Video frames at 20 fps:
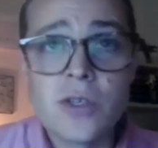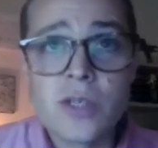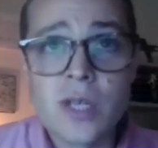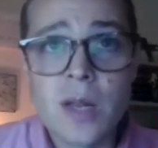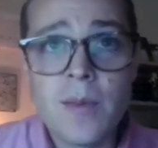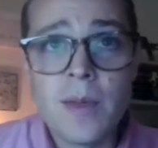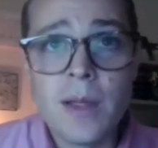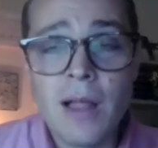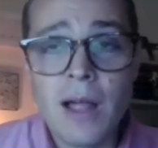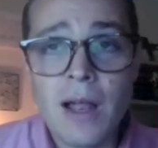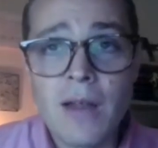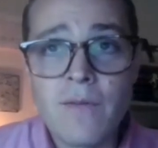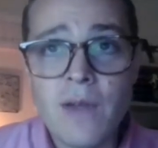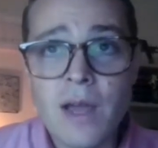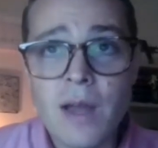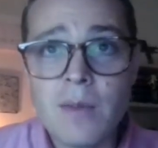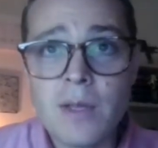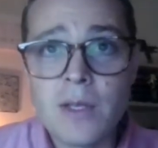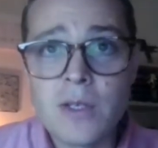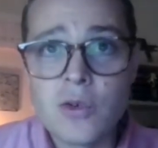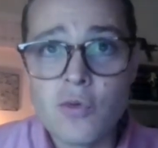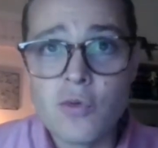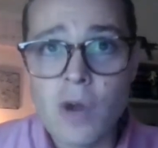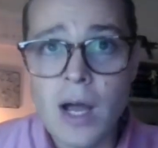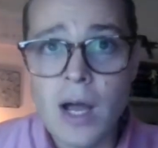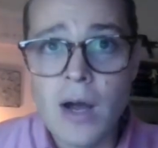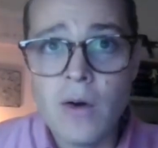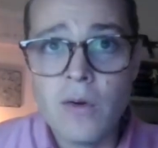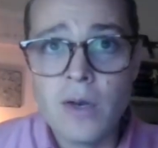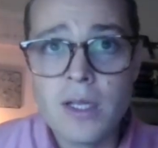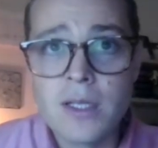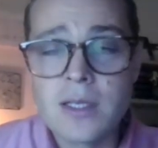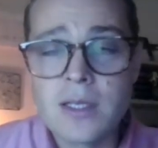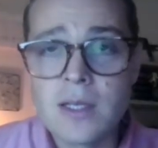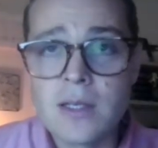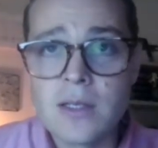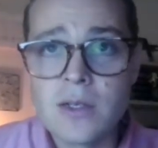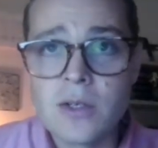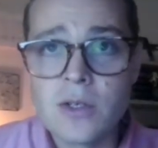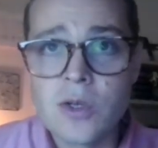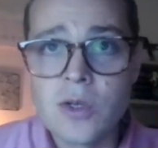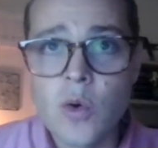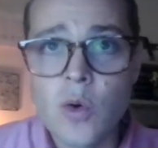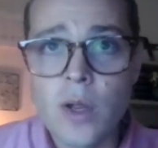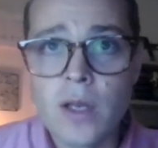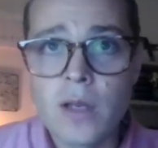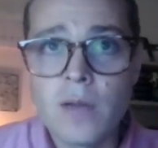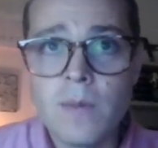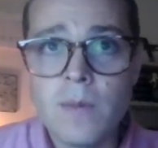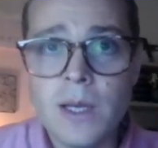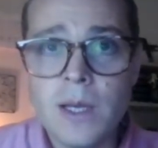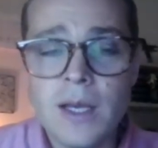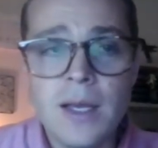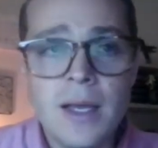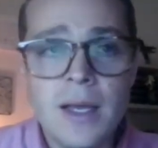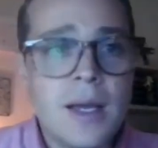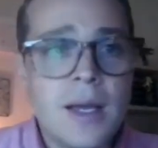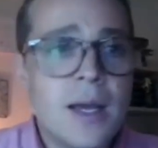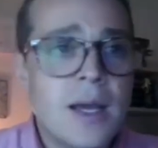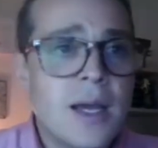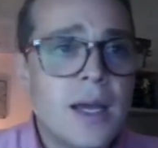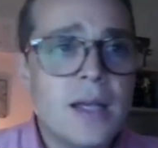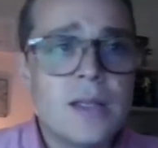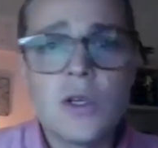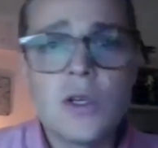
since there's going to be a lot of families around and since there's going to be,